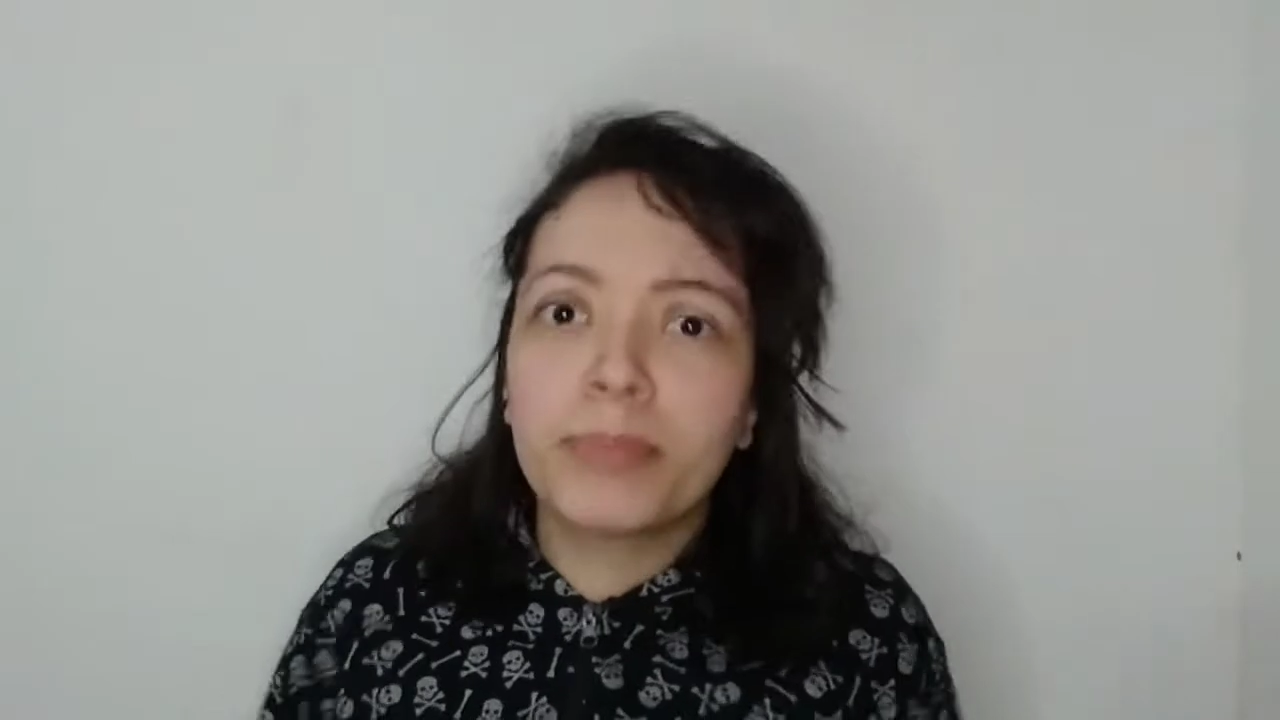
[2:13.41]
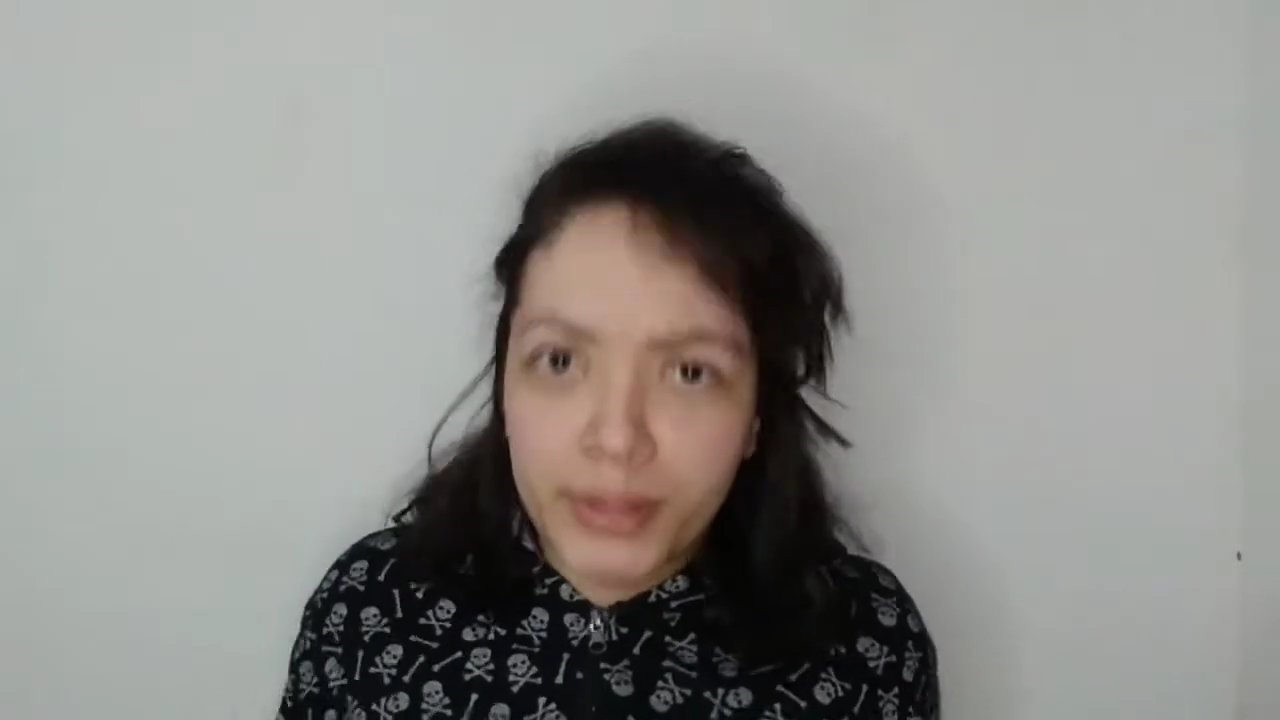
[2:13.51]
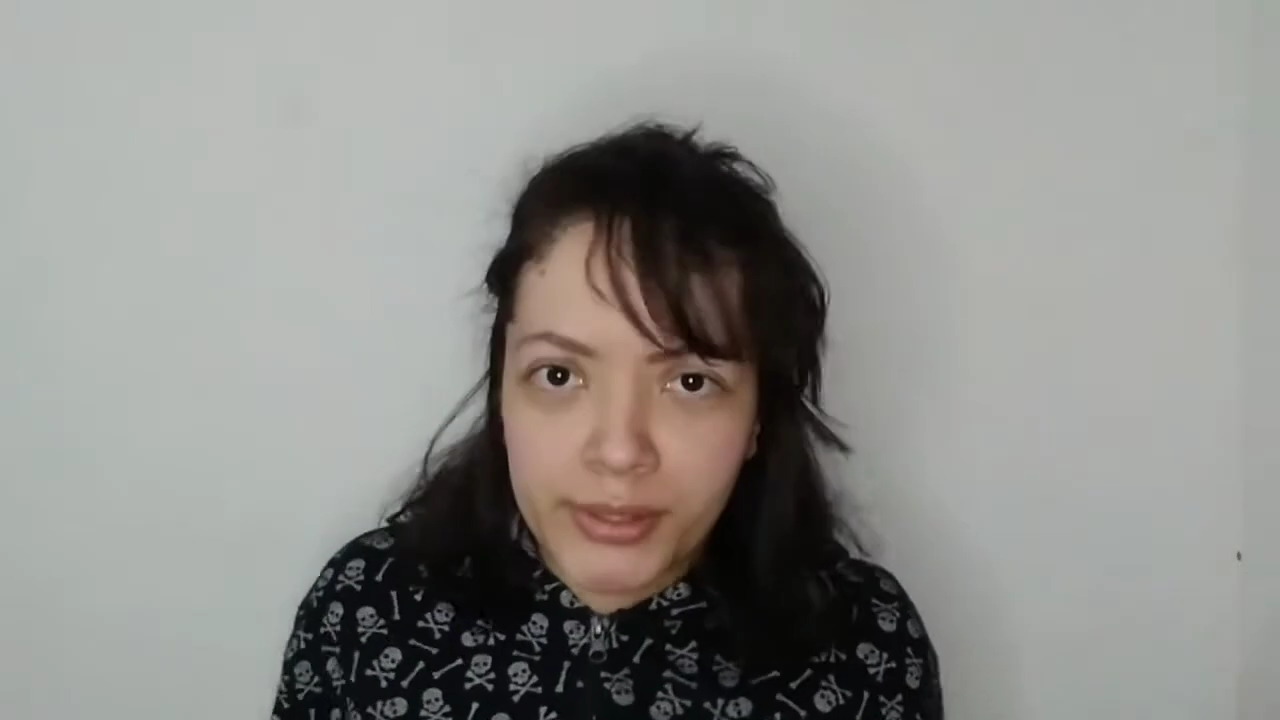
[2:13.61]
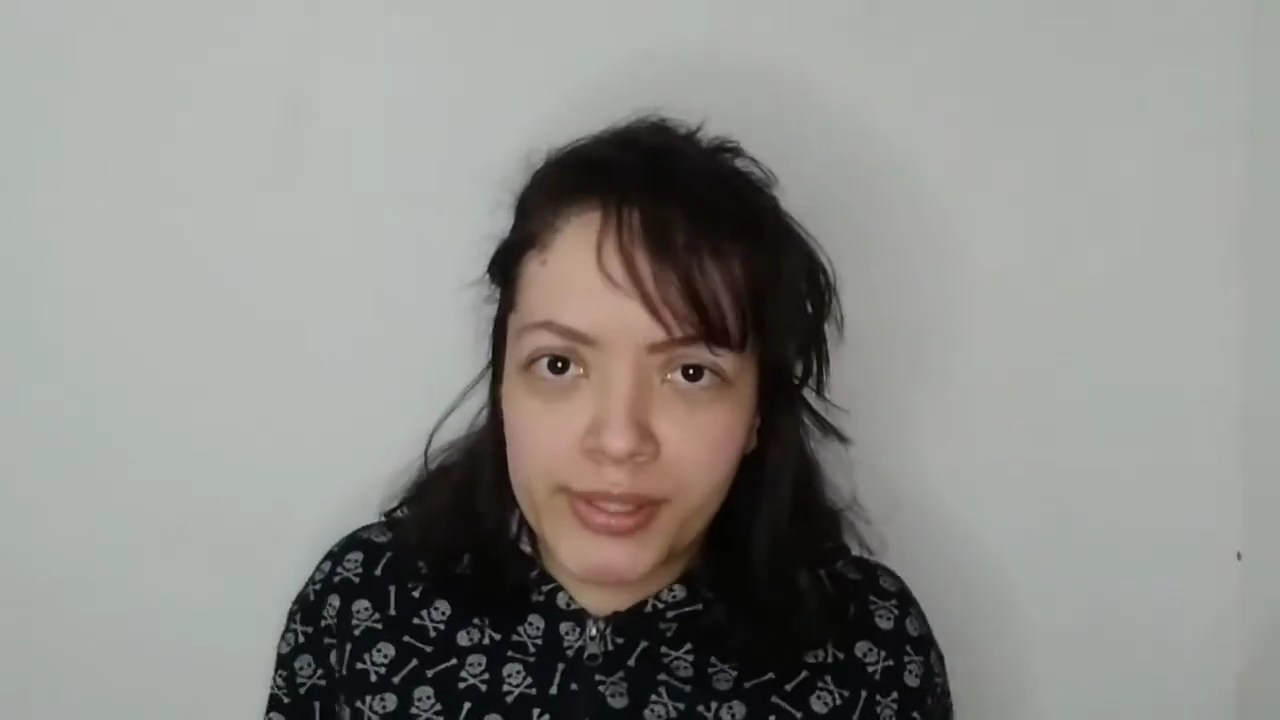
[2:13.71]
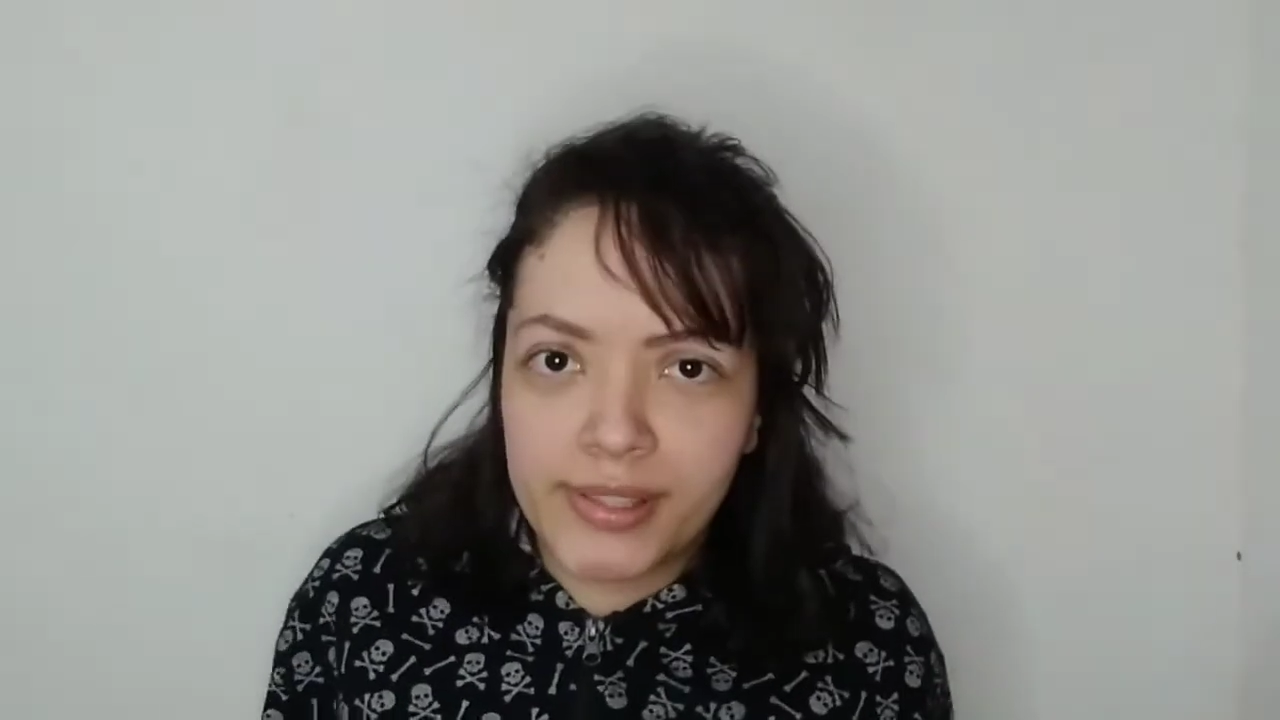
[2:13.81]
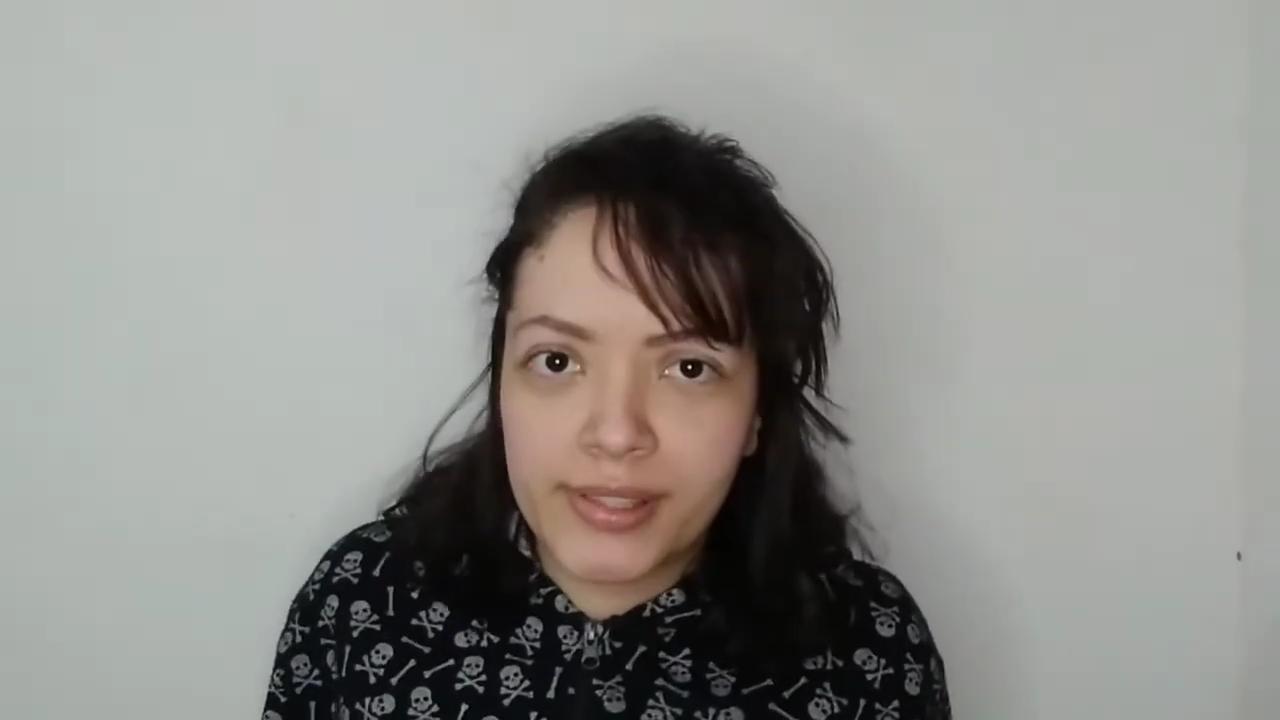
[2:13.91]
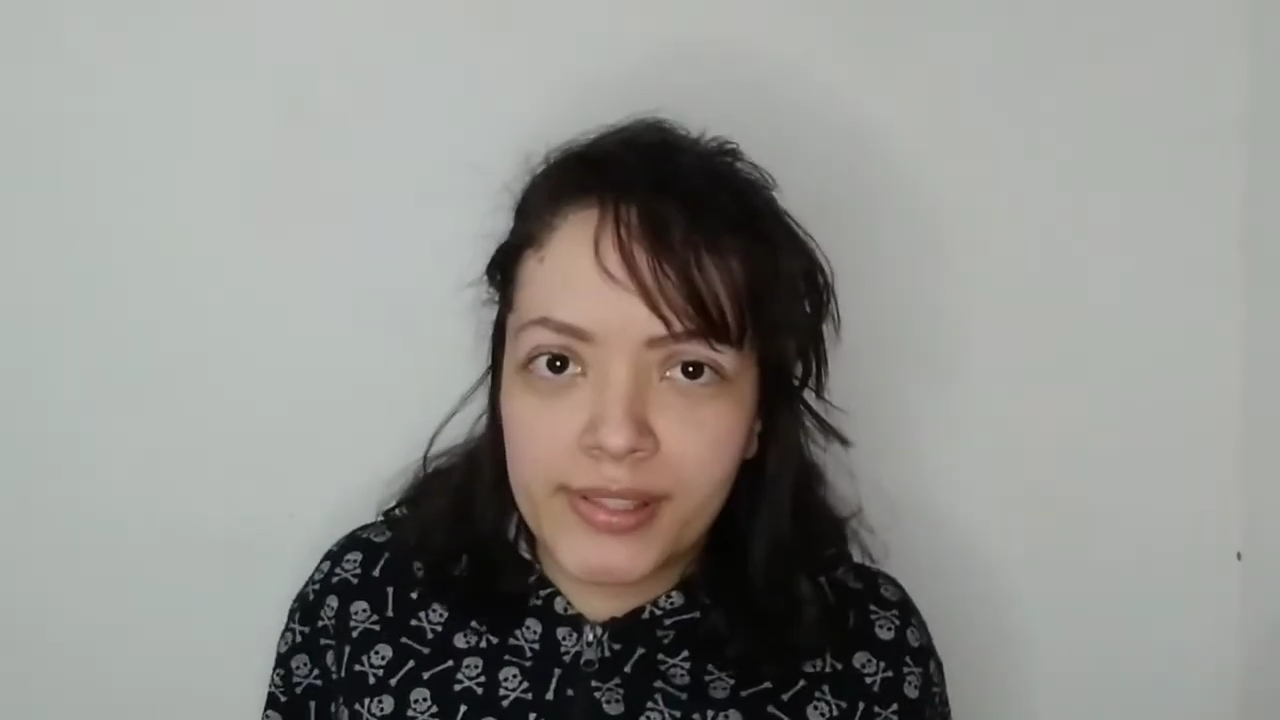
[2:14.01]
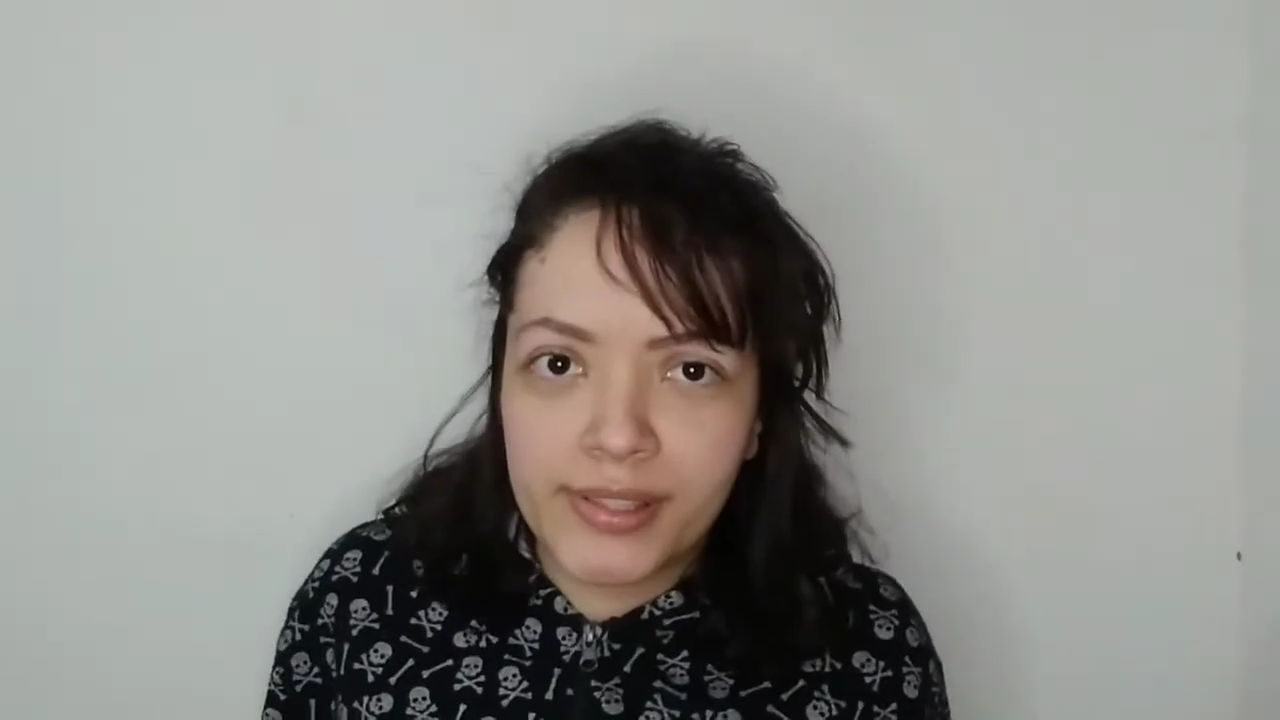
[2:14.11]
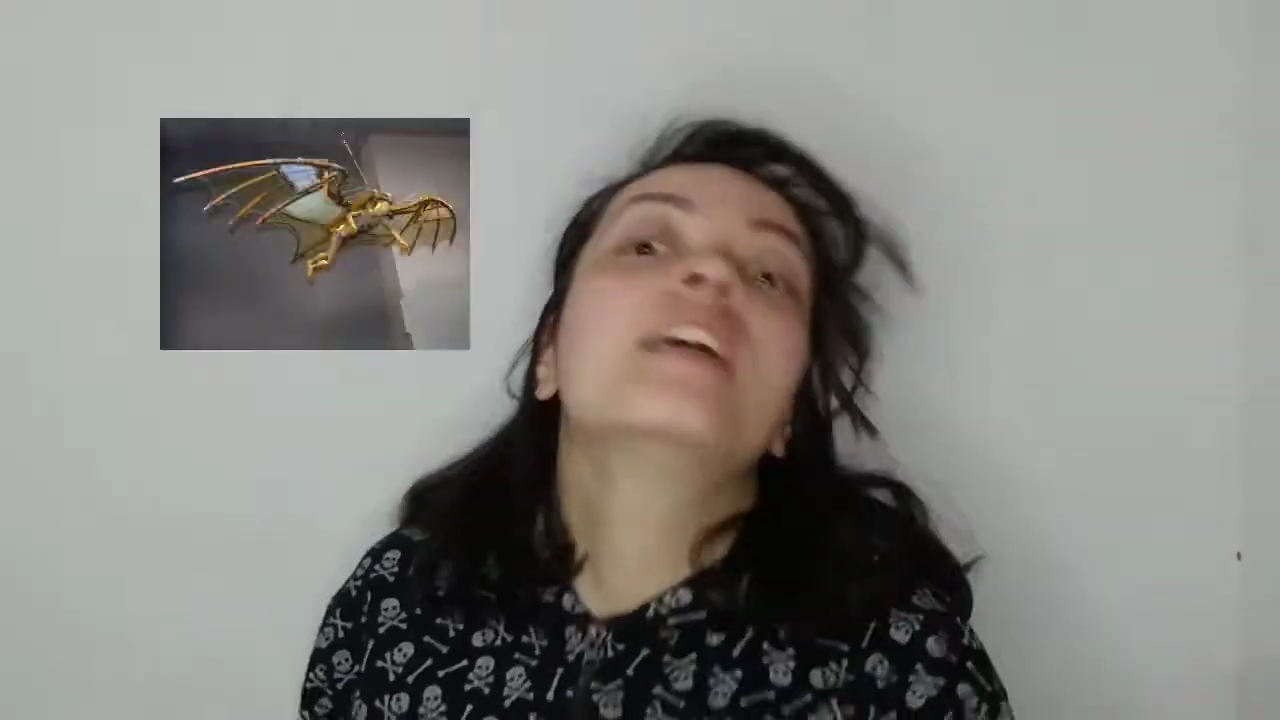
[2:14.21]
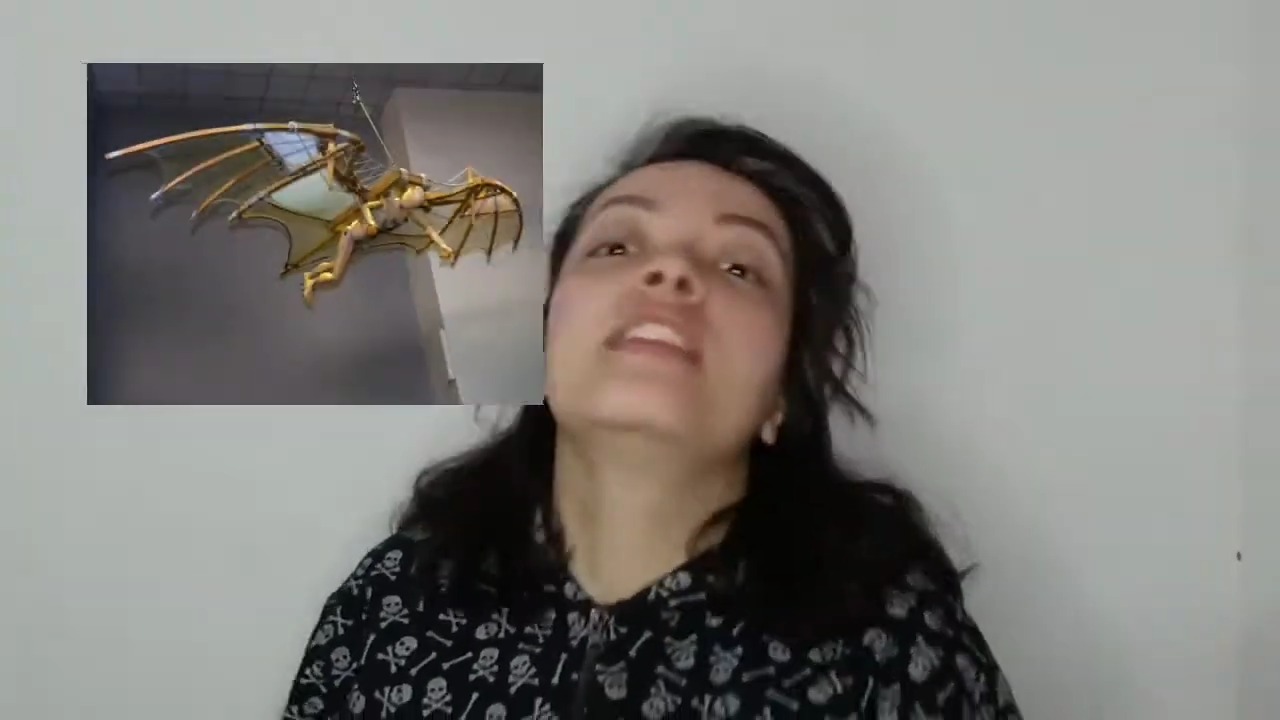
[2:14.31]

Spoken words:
birds.